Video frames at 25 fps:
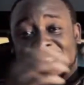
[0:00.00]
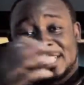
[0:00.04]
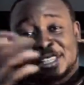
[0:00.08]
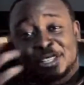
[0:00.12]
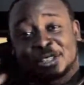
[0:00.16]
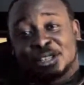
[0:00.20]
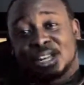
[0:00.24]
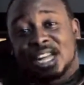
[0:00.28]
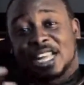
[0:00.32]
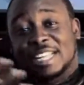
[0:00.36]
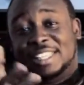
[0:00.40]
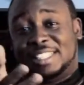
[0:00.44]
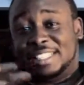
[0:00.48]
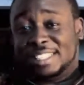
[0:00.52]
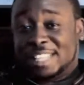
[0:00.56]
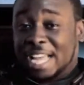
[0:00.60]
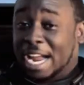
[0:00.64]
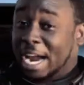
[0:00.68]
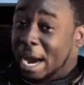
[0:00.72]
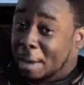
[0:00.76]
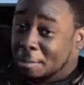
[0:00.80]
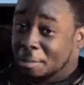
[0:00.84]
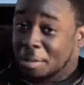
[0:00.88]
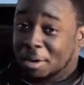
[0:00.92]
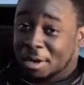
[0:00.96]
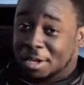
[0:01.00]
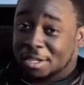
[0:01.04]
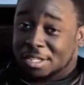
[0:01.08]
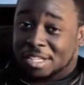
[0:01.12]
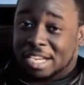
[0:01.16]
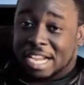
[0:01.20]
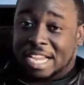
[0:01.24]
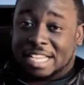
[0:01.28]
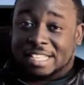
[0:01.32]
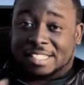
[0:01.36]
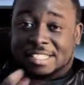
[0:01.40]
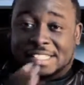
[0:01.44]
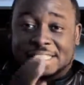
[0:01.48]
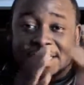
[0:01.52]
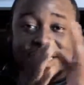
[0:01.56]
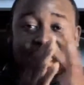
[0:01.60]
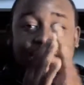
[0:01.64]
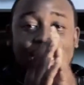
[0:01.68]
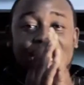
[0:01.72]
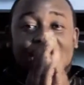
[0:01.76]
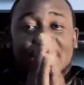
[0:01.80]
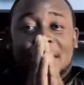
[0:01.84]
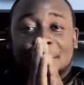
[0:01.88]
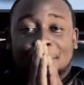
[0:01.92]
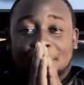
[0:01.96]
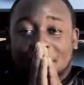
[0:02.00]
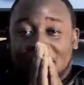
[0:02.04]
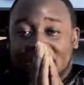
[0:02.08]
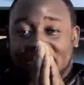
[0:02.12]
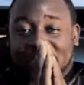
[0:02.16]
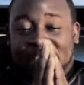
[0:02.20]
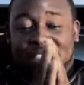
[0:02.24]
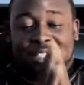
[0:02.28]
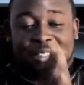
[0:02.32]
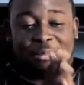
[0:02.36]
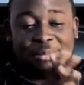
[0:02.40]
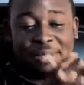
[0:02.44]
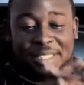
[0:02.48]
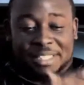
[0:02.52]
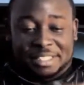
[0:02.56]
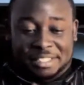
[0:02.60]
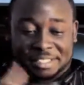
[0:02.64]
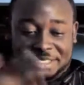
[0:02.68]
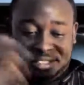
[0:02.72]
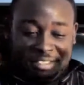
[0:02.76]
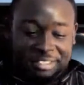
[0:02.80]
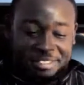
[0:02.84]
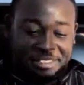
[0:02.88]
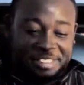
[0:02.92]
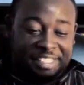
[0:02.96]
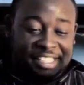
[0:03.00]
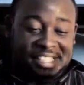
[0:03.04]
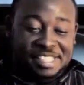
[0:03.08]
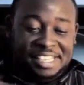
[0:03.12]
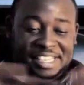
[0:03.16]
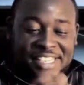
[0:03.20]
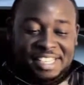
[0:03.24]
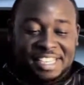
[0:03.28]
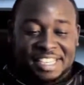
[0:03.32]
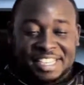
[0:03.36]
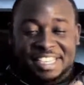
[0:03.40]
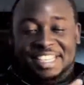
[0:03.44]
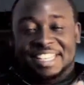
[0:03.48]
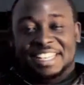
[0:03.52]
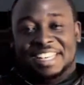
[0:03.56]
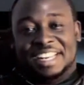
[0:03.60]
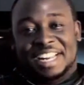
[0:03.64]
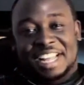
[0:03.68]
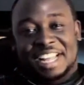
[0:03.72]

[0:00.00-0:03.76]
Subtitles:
You know, I apologized and begged him, and he